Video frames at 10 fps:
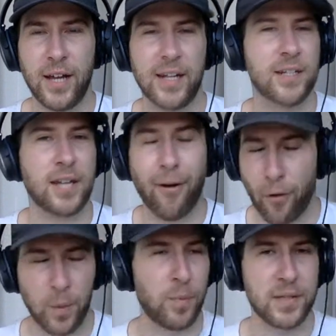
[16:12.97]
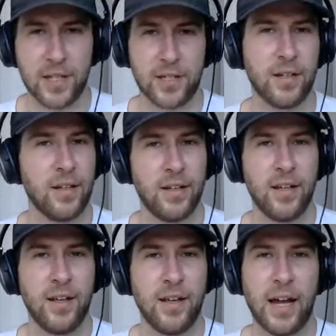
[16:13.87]
in a terrible position.
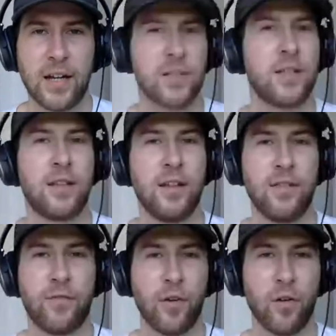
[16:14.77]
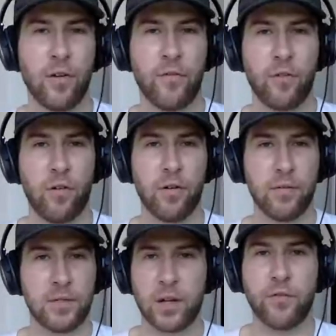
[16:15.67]
And it, for
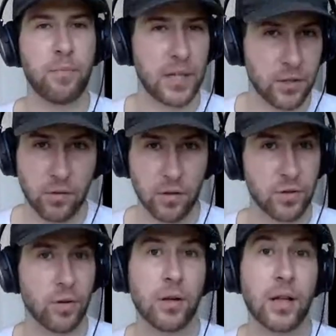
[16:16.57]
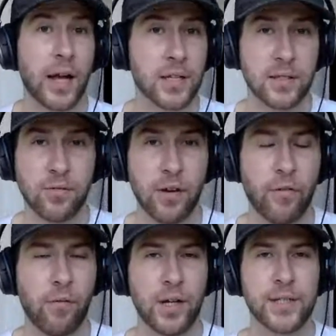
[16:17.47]
for Donovan Mitchell or Jordan Clarkson,
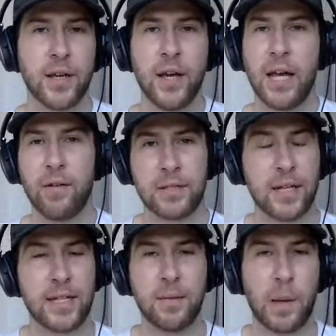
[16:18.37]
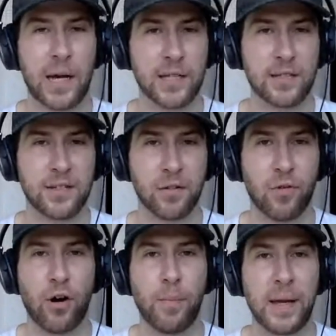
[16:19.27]
whoever it was, it was an easy pass to the
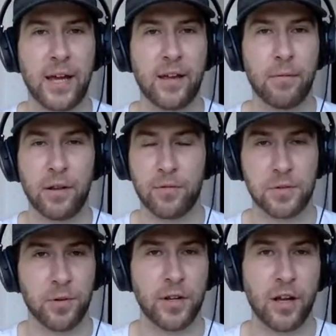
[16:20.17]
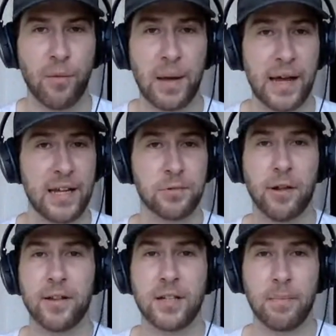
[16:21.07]
roll big, whether it was Rudy Gobert, he's
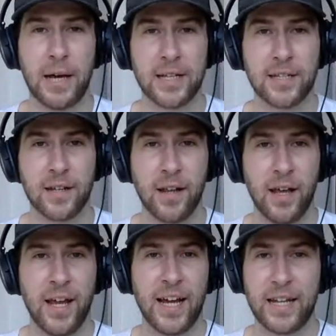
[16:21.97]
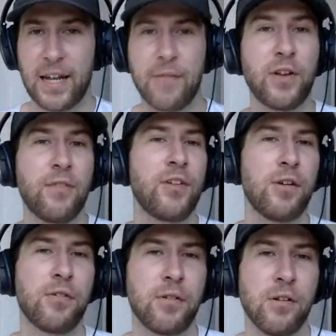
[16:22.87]
rolling to the basket. And then even if
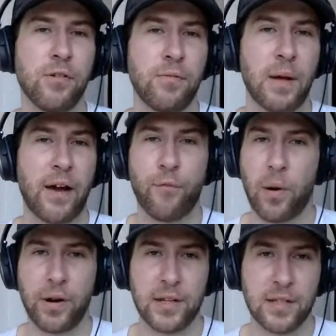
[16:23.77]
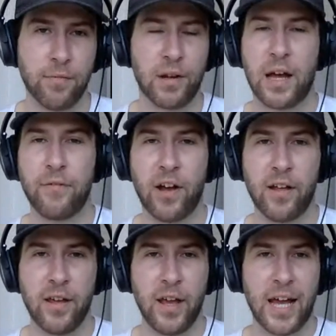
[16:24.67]
you you have bodies that recover
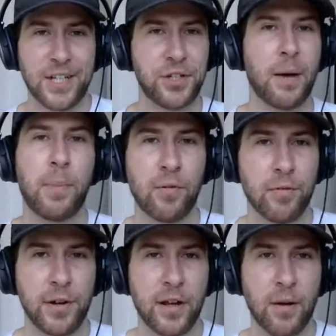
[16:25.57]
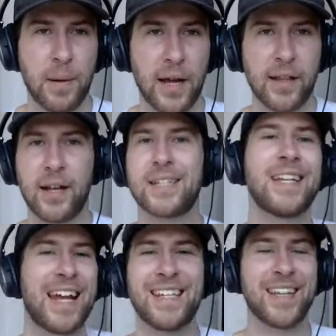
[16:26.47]
and jump on Rudy Gobert, then it's an
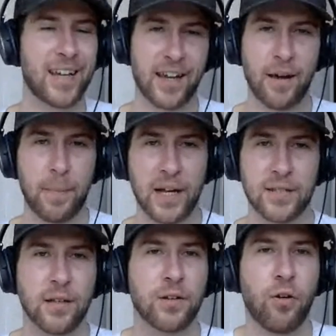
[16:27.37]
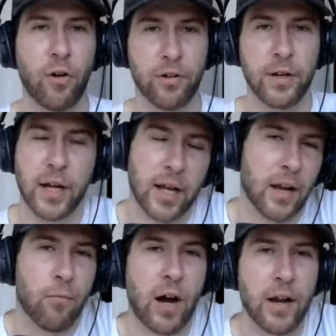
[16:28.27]
easy kick out pass to the corner and you're going to
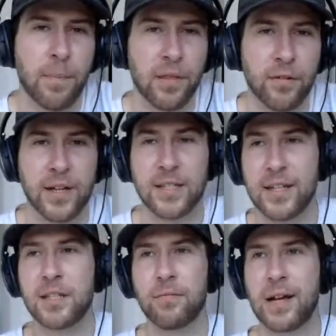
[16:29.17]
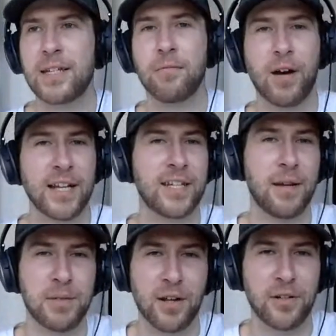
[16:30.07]
get a wide open three. So that's the reason why
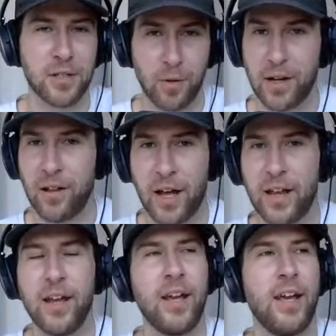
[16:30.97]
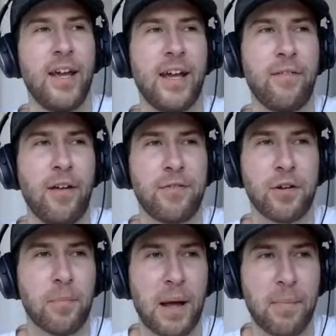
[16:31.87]
teams don't do it a lot. If
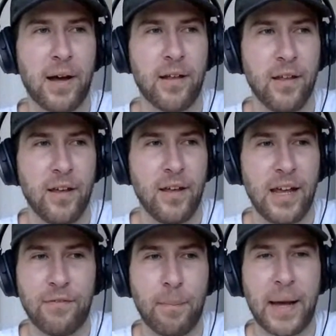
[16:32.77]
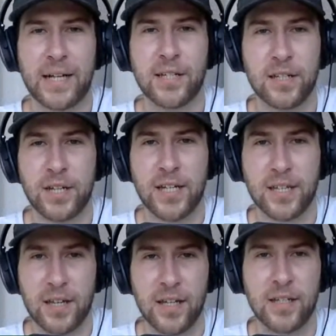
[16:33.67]
you remember, even back to the
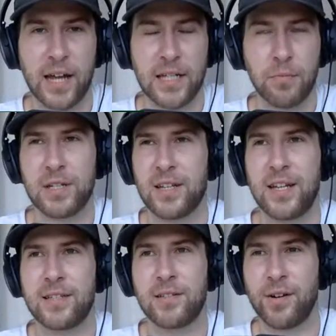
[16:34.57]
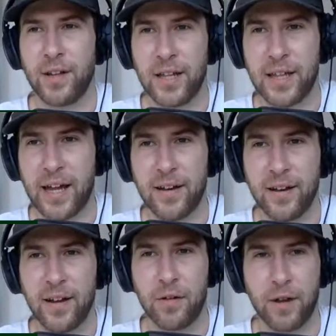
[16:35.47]
Jason Kidd days, it wasn't necessarily that
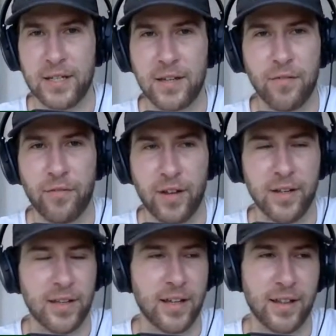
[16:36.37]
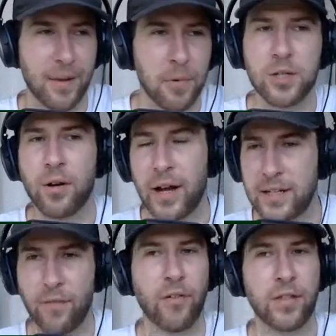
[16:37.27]
aggressive and they, they would try
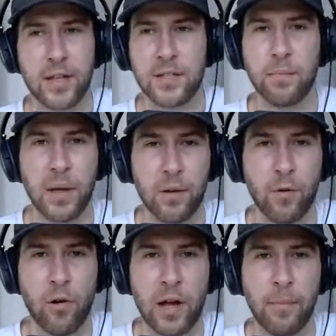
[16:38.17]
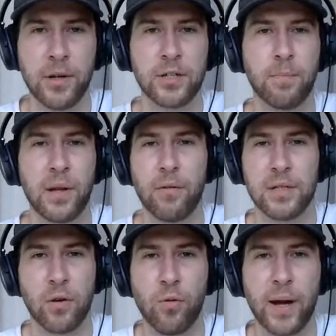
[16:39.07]
different things in pick and roll coverage, but it
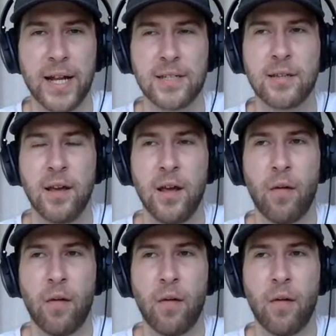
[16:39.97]
was always